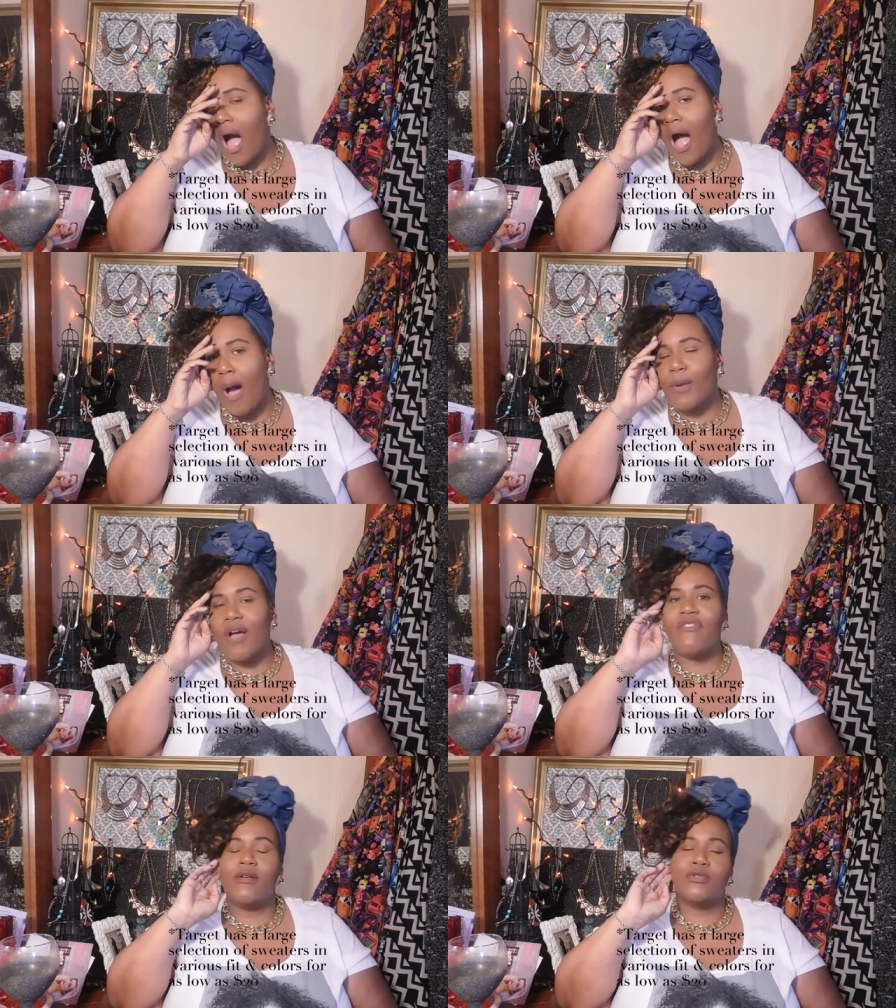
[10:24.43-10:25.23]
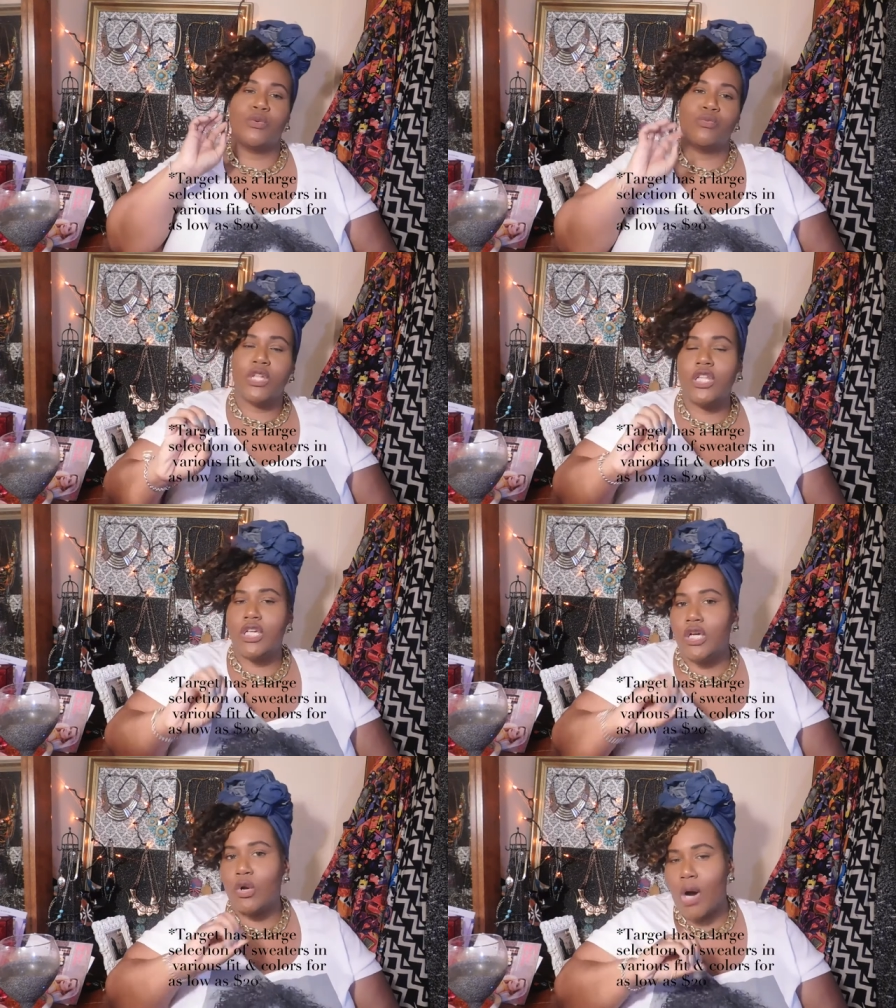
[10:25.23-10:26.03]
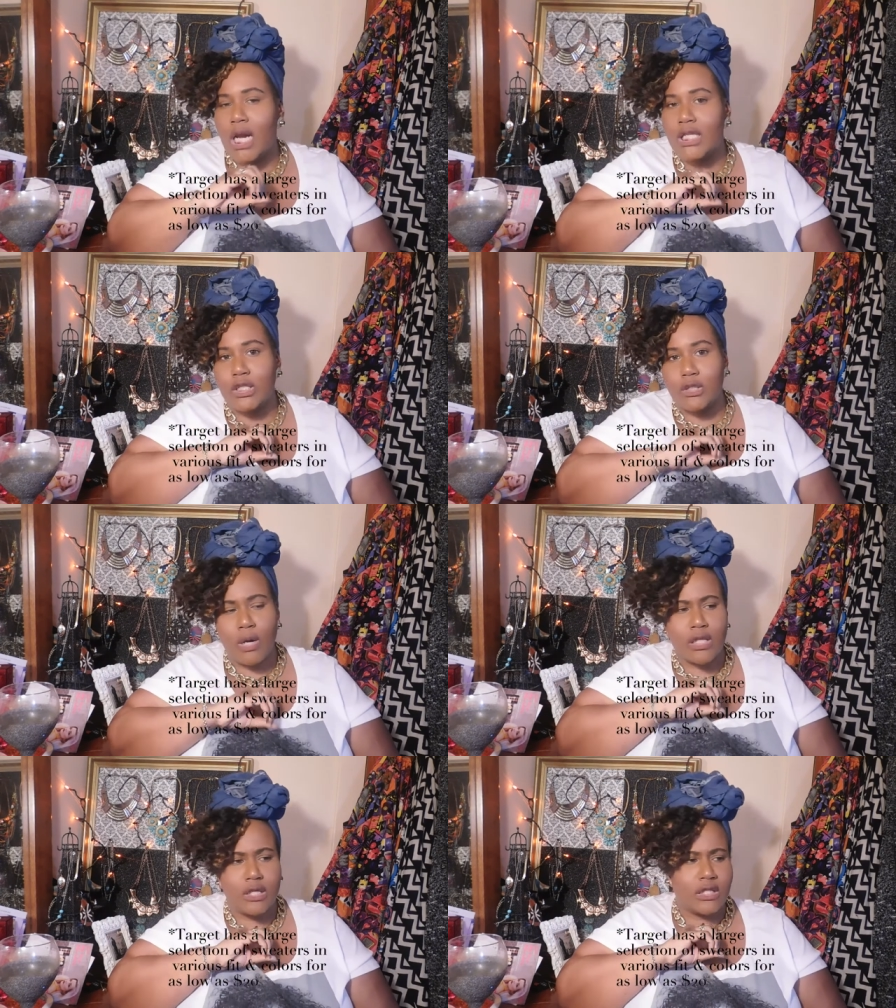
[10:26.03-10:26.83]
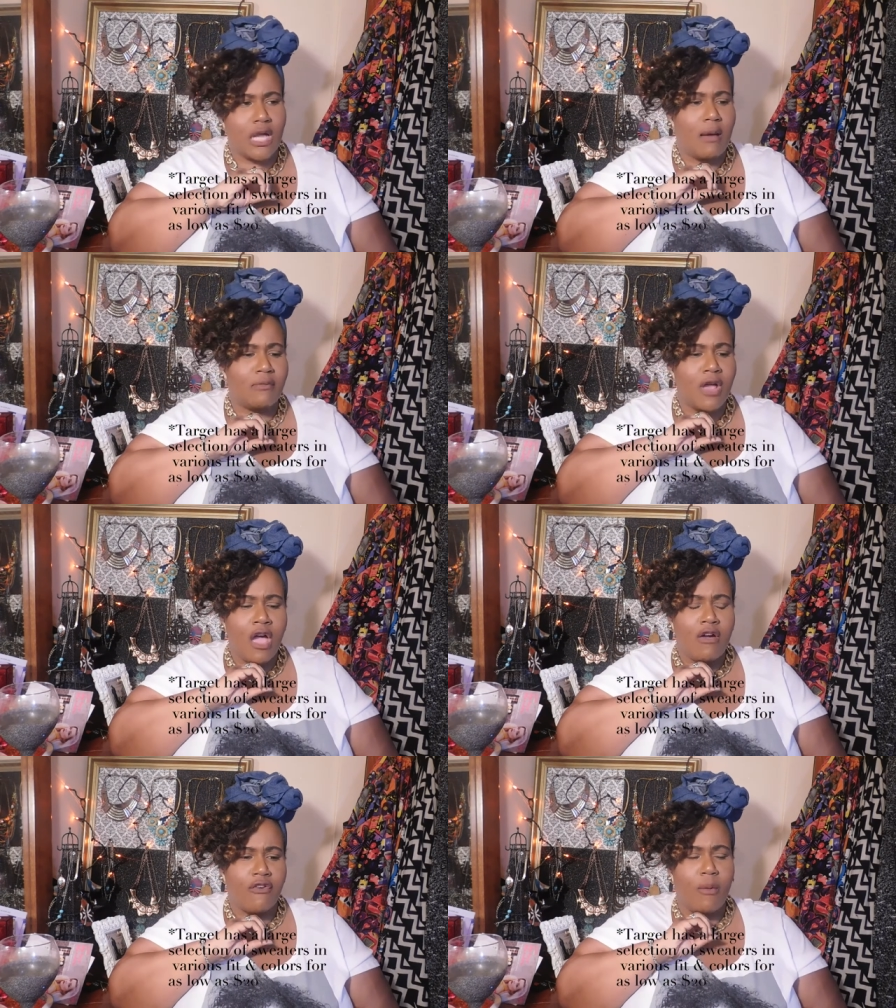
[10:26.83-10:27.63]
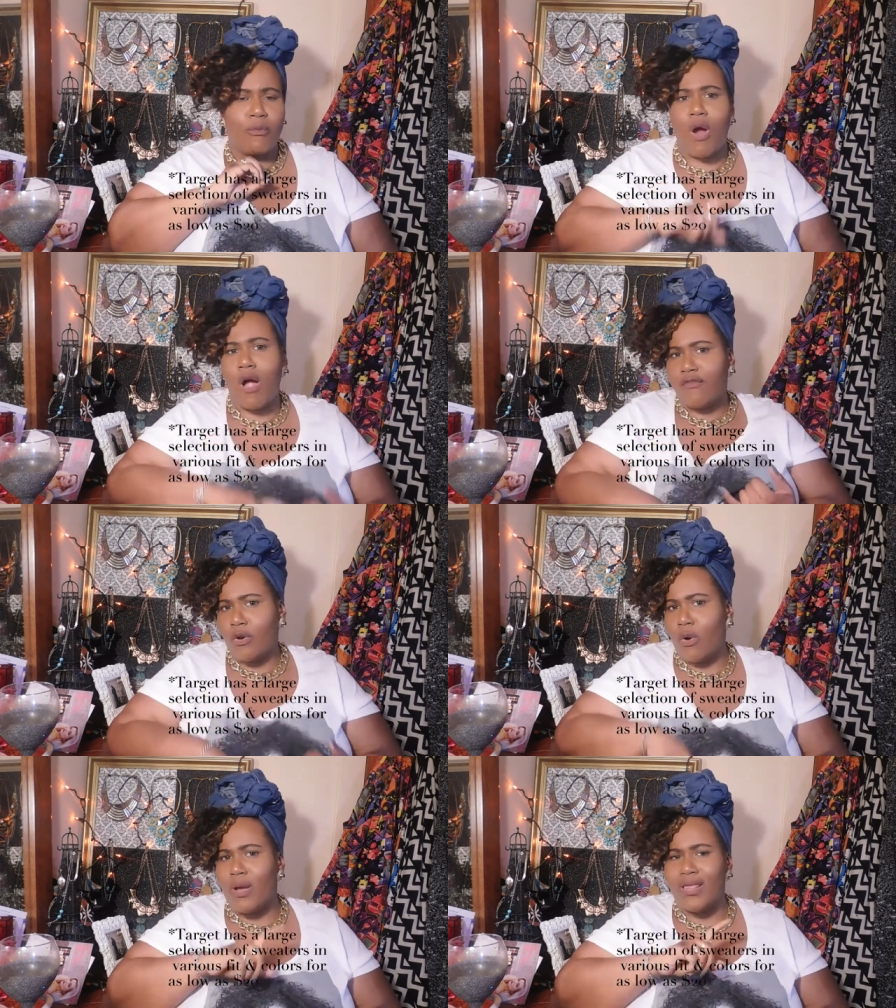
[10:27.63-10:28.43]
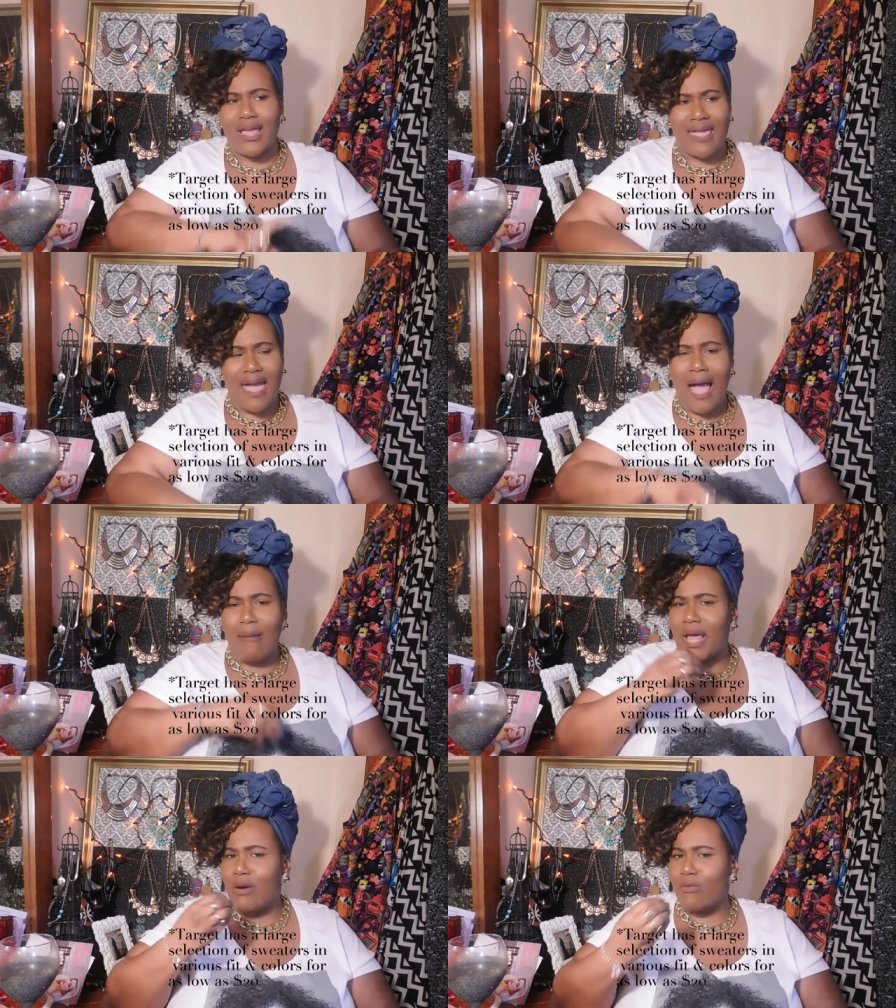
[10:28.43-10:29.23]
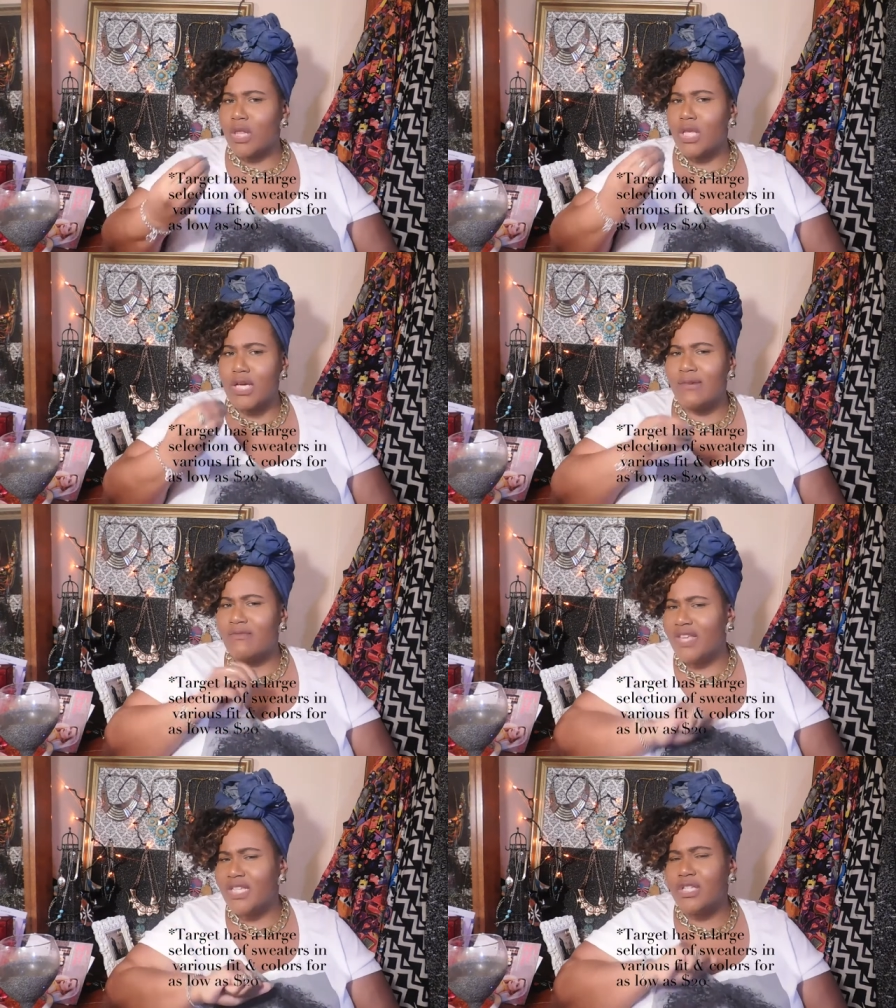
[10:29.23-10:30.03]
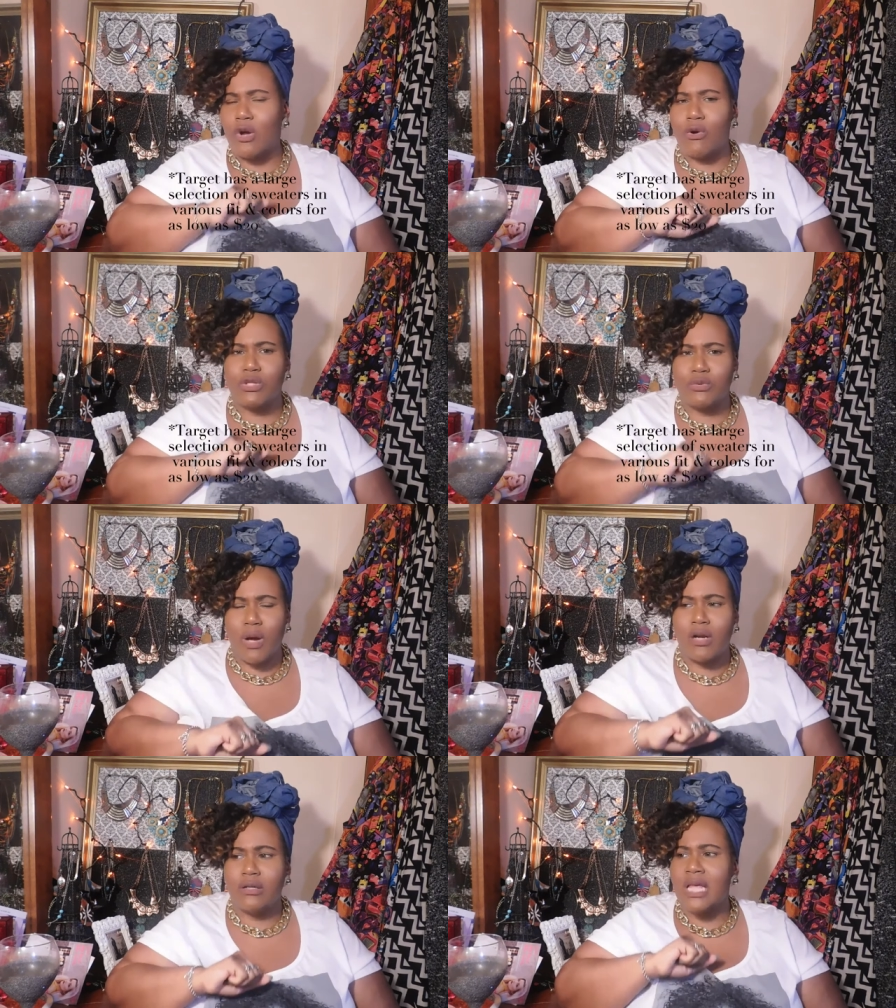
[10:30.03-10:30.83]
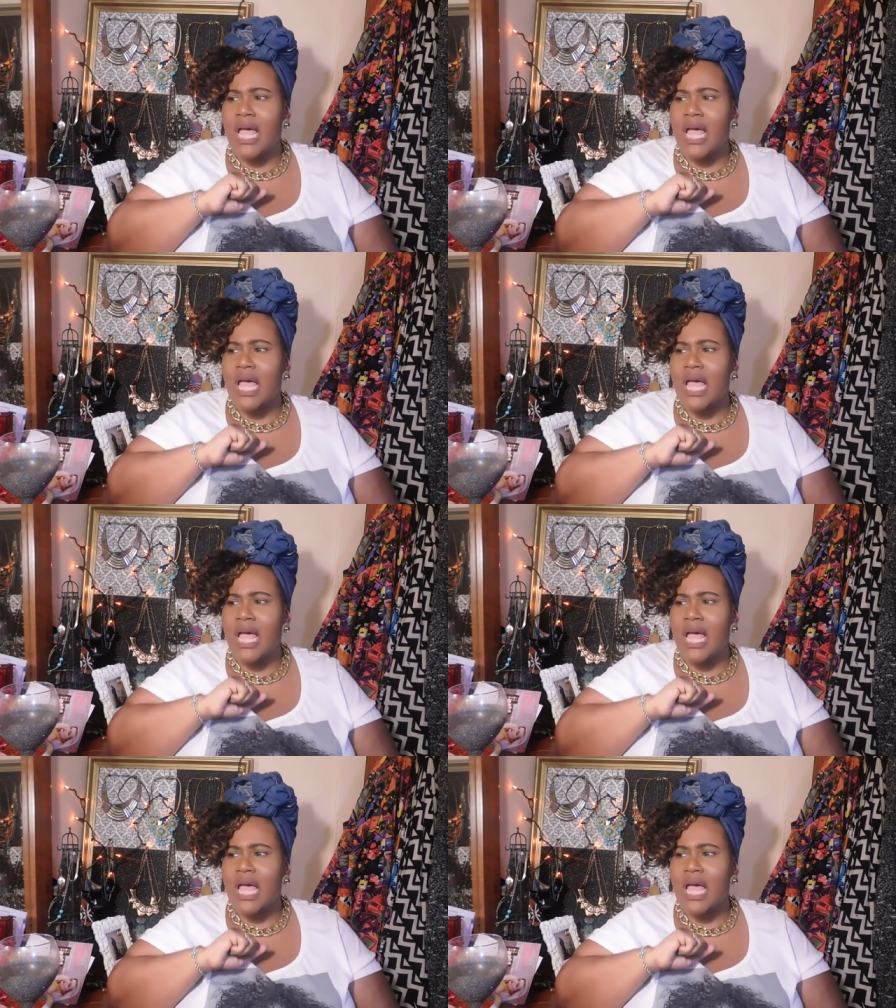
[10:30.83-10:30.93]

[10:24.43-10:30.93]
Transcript: Um, I found some really good quality sweaters, some from Ralph Lauren, The Gap, like really good vintage old sweaters.